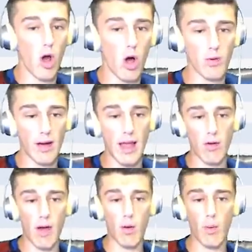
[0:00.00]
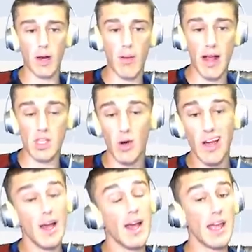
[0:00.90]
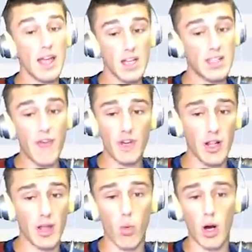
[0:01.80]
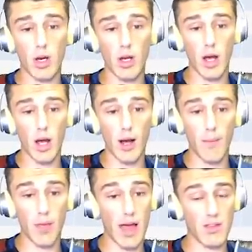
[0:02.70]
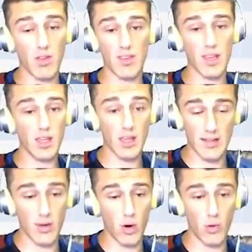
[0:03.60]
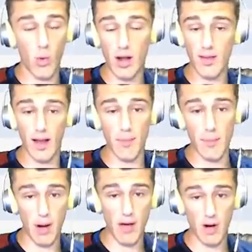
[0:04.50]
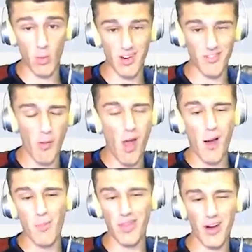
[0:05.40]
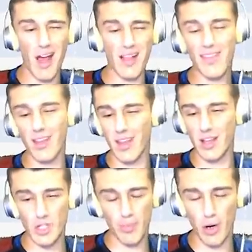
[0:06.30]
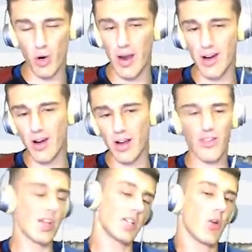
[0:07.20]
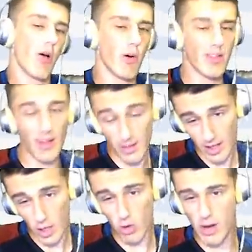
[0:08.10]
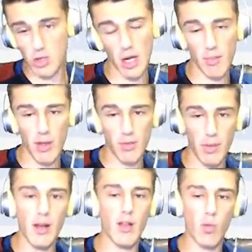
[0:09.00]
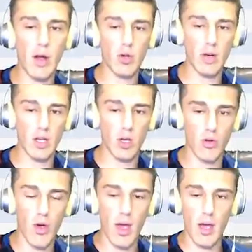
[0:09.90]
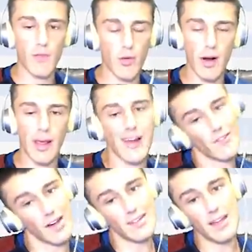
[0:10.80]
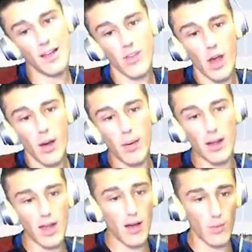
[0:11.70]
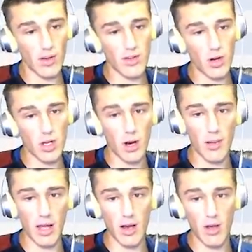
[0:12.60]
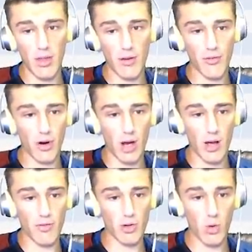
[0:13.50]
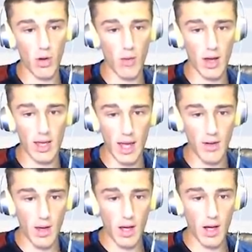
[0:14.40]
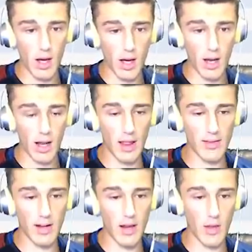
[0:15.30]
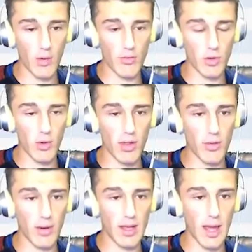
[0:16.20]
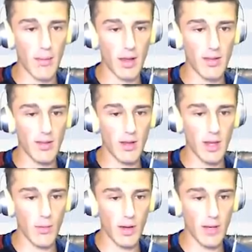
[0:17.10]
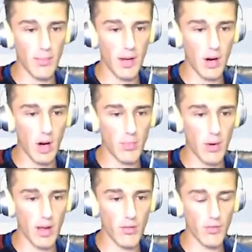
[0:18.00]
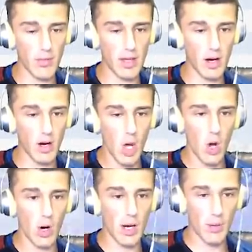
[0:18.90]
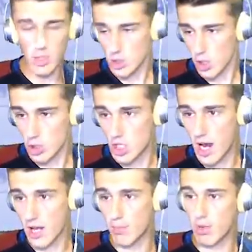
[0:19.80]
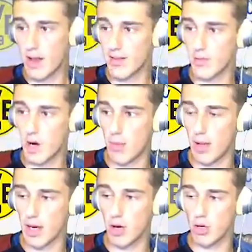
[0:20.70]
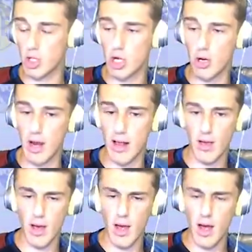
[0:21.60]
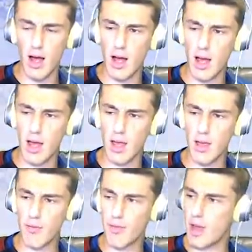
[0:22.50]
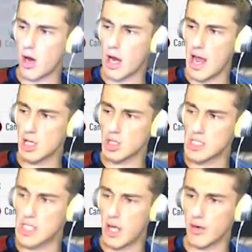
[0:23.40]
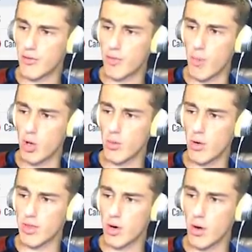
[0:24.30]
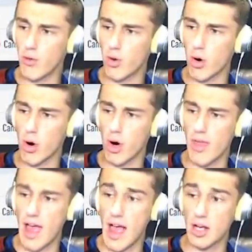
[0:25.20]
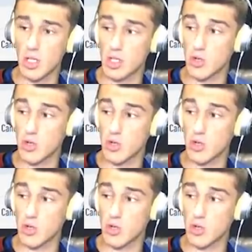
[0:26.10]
already at right winger back. So it could definitely work. Um, as you see, it sold once and I made profit on one of them, but they're not selling like super quick or anything, so I wouldn't say it's like a great trading method, but it is one you can use if you're running out of ideas. But yeah, we sold a Yarmolenko there for uh, for 21K, uh, and I listed another one for 23K, but let's see, can we compare our price from here, or can we just go check the price of Yarmolenko to show you guys uh, if they are actually selling for more than what they're going for, or are they actually just